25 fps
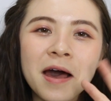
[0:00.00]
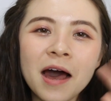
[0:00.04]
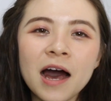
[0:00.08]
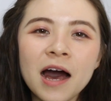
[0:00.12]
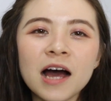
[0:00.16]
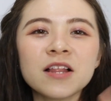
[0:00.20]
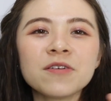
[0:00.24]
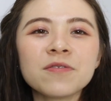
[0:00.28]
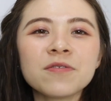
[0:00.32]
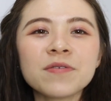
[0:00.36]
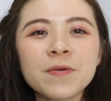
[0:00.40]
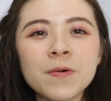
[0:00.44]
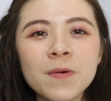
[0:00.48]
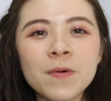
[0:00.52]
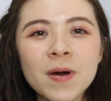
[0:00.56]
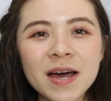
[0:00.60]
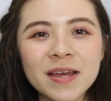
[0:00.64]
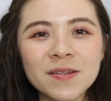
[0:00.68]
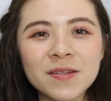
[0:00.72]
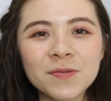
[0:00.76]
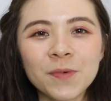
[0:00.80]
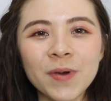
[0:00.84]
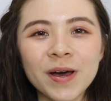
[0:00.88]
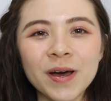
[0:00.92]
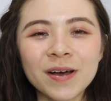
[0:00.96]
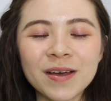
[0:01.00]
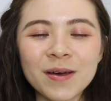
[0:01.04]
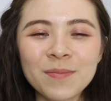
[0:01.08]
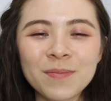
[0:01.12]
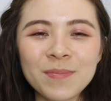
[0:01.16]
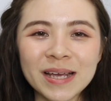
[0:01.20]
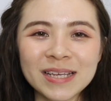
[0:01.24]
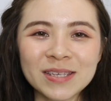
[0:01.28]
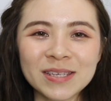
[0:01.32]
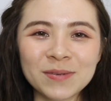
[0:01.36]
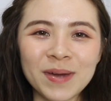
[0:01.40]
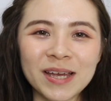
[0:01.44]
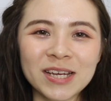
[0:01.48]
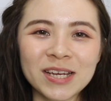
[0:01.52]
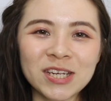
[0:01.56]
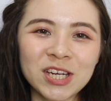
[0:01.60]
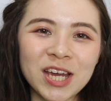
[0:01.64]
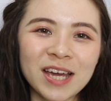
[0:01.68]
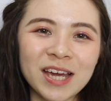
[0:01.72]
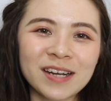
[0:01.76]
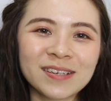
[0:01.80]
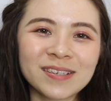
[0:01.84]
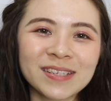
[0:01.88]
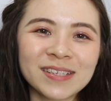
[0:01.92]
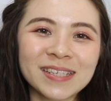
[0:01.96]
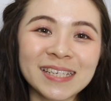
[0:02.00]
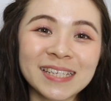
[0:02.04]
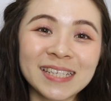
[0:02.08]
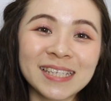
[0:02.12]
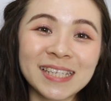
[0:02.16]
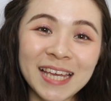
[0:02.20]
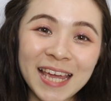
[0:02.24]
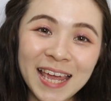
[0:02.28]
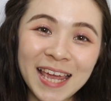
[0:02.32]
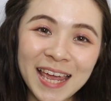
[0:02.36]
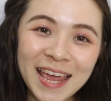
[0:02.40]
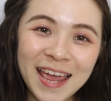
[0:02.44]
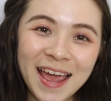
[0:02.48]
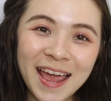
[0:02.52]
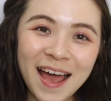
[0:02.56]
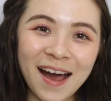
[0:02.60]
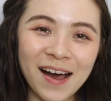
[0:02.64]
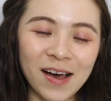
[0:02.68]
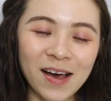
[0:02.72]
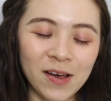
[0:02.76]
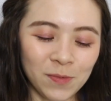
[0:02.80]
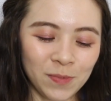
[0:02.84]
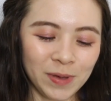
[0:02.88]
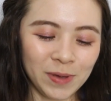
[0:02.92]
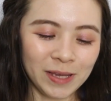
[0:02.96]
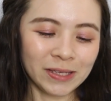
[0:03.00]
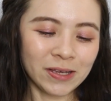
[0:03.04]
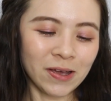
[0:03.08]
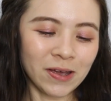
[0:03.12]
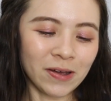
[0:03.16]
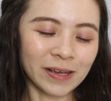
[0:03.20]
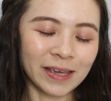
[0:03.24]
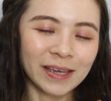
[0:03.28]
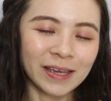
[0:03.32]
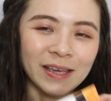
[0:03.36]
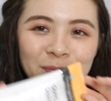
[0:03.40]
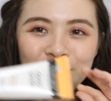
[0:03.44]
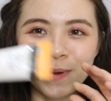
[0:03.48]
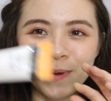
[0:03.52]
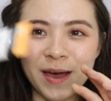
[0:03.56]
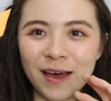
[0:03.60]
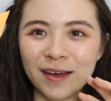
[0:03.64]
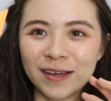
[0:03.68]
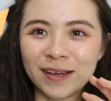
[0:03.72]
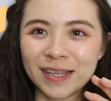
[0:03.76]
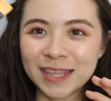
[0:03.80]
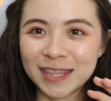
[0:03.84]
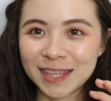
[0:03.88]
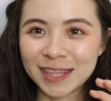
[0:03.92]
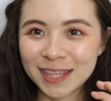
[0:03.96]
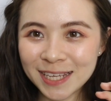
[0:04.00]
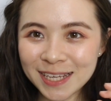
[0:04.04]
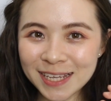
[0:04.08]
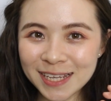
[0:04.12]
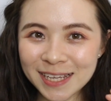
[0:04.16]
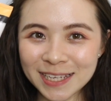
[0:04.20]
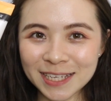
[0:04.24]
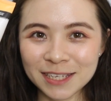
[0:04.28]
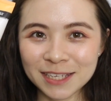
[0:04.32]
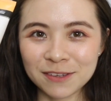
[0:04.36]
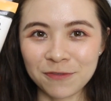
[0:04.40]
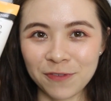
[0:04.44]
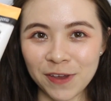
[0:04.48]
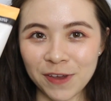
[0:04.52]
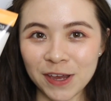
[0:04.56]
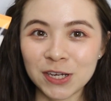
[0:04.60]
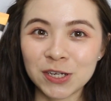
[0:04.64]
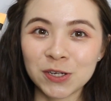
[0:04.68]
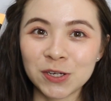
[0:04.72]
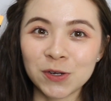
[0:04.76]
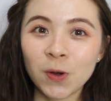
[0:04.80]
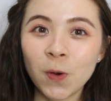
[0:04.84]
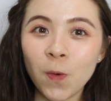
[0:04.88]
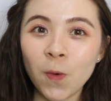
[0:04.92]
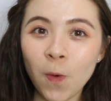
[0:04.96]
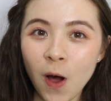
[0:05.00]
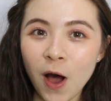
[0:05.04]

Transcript: Hello everyone, welcome back to my channel. Today I'll be talking about this facial